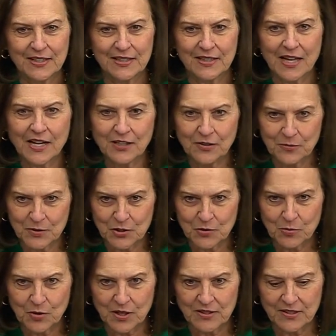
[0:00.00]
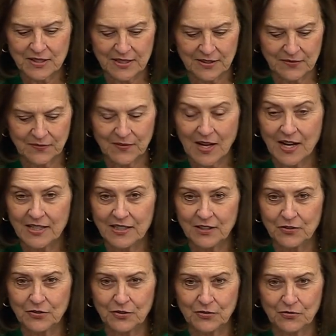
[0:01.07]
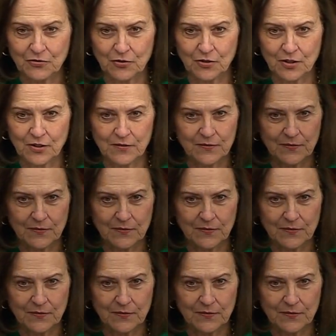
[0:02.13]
Thank you, Mr. President. I yield the floor.